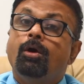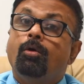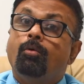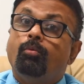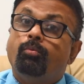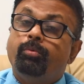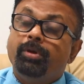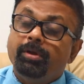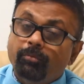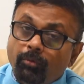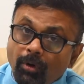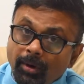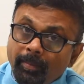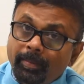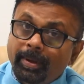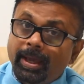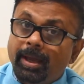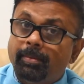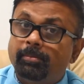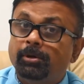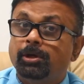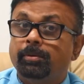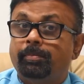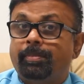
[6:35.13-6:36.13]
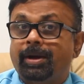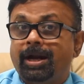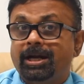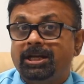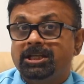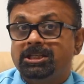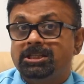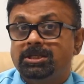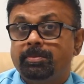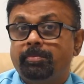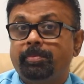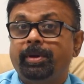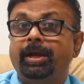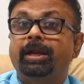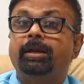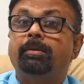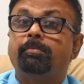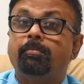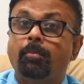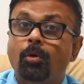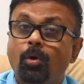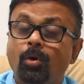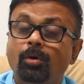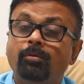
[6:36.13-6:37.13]
We would be able to participate
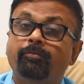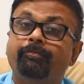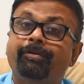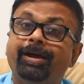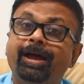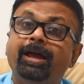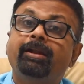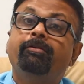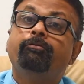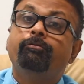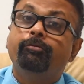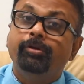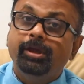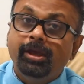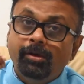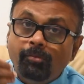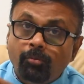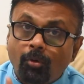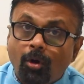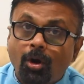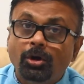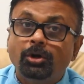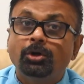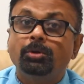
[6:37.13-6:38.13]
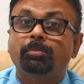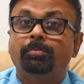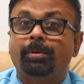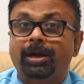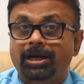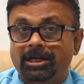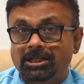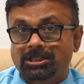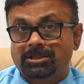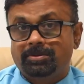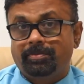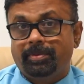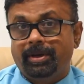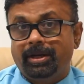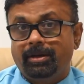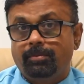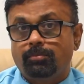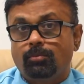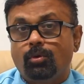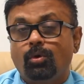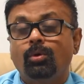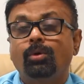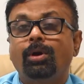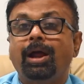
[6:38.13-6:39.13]
more where we want to participate
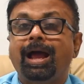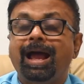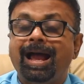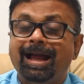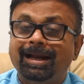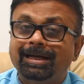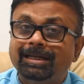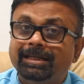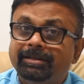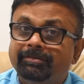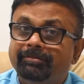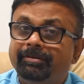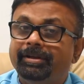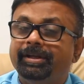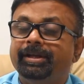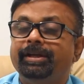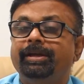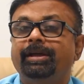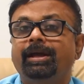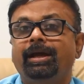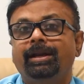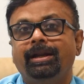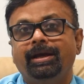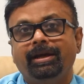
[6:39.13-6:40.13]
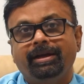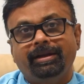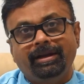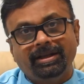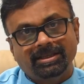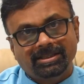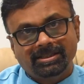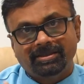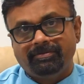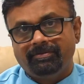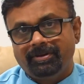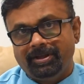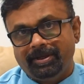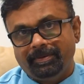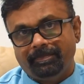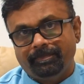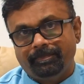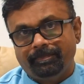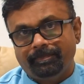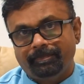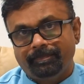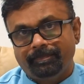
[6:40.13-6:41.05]
more actively and aggressively.